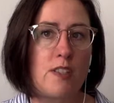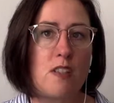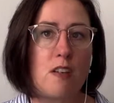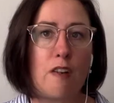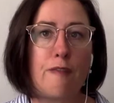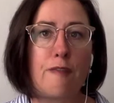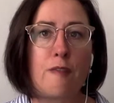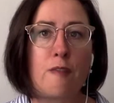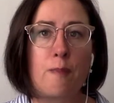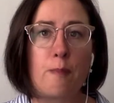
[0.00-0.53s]

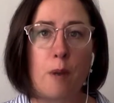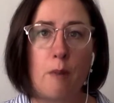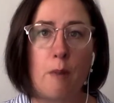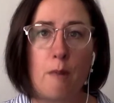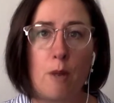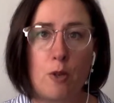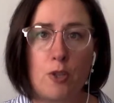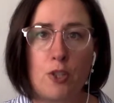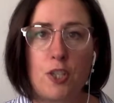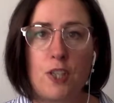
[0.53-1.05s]

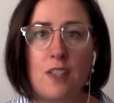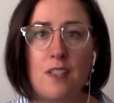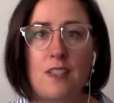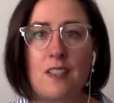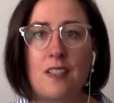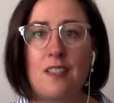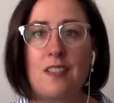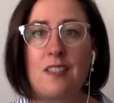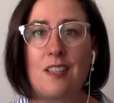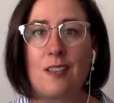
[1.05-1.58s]
self-promotion is
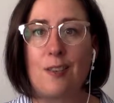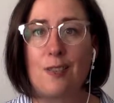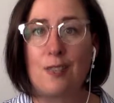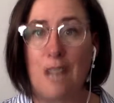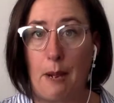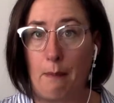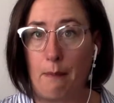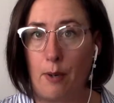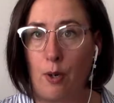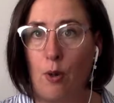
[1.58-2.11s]
considered
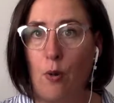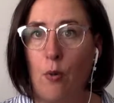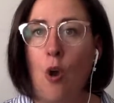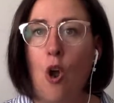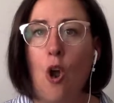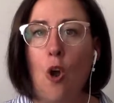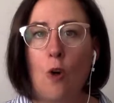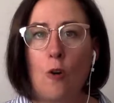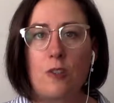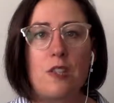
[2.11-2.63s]
taboo
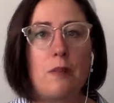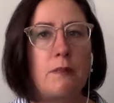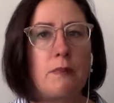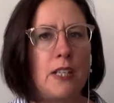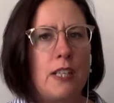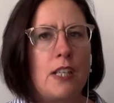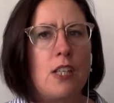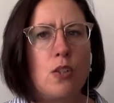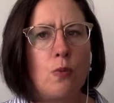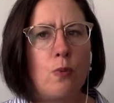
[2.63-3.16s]
or
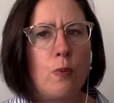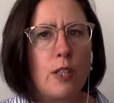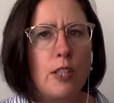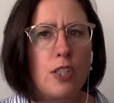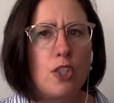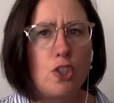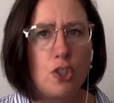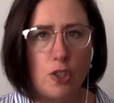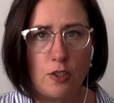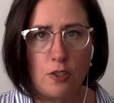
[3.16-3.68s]
something that you
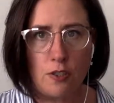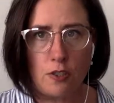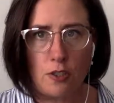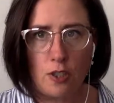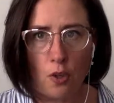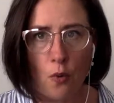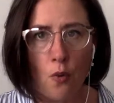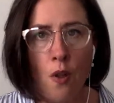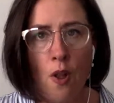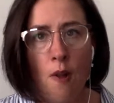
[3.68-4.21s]
really shouldn't
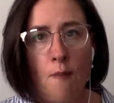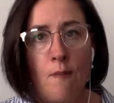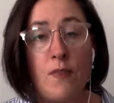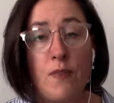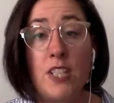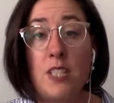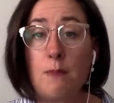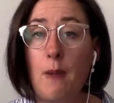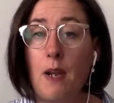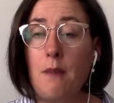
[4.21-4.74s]
do,
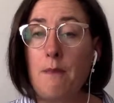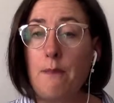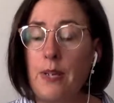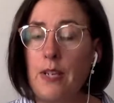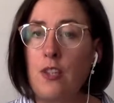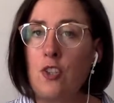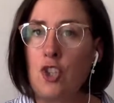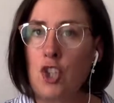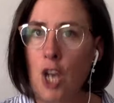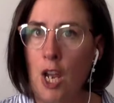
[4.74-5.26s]
this might
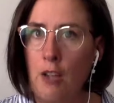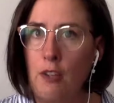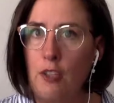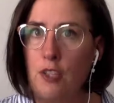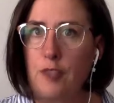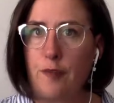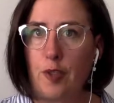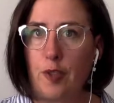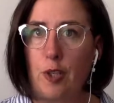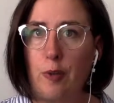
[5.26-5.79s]
be a
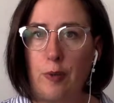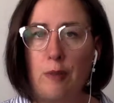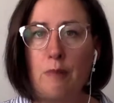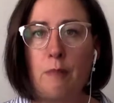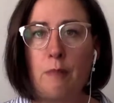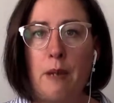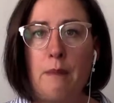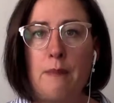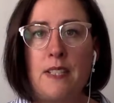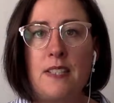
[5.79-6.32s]
challenge for you. It
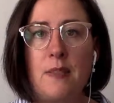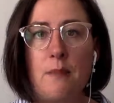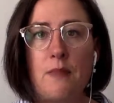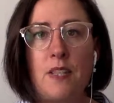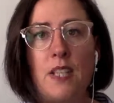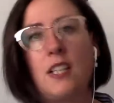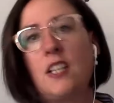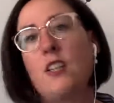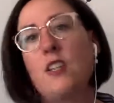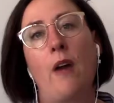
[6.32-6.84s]
might be
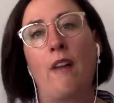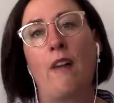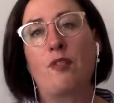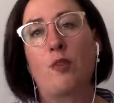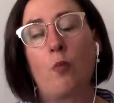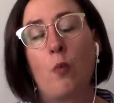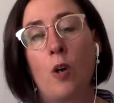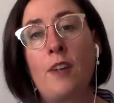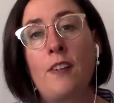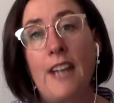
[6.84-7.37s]
something that you have to
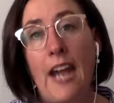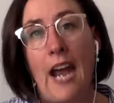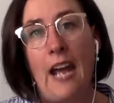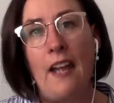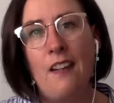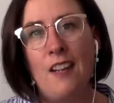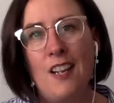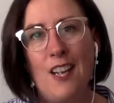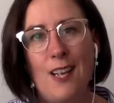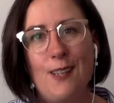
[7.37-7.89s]
work
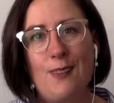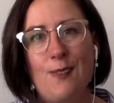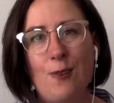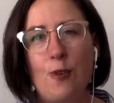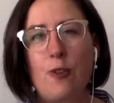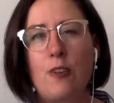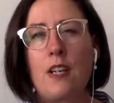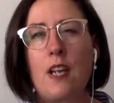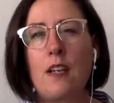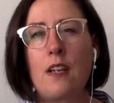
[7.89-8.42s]
at in
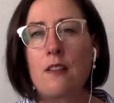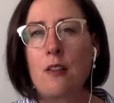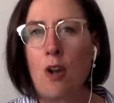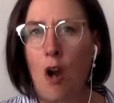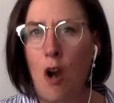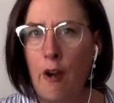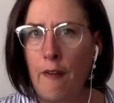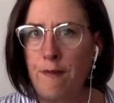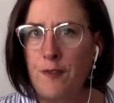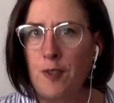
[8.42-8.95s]
order to get
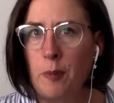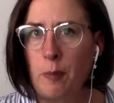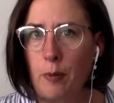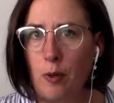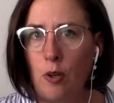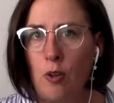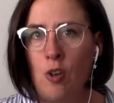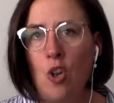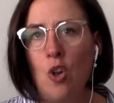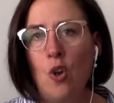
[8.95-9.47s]

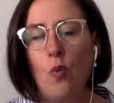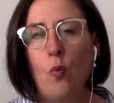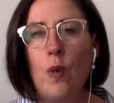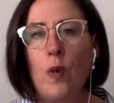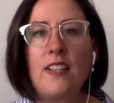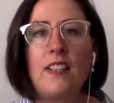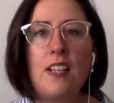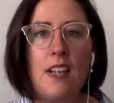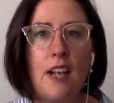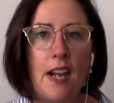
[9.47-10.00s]
comfortable
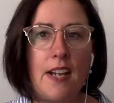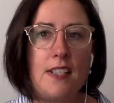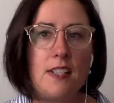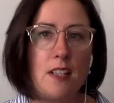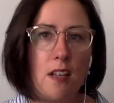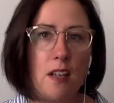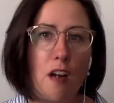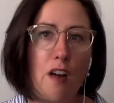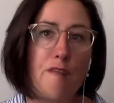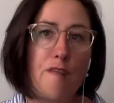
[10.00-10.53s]
with the
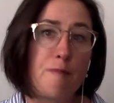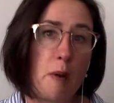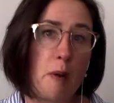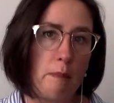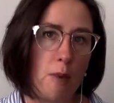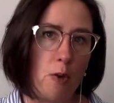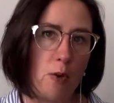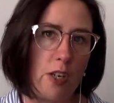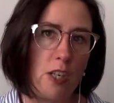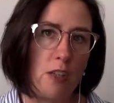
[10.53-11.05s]
idea of
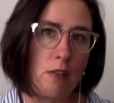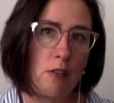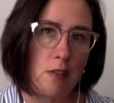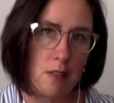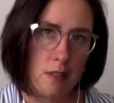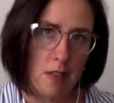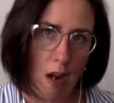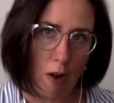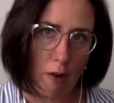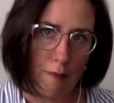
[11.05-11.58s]
promoting
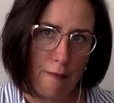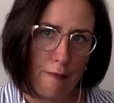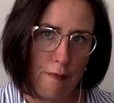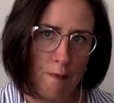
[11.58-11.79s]
yourself.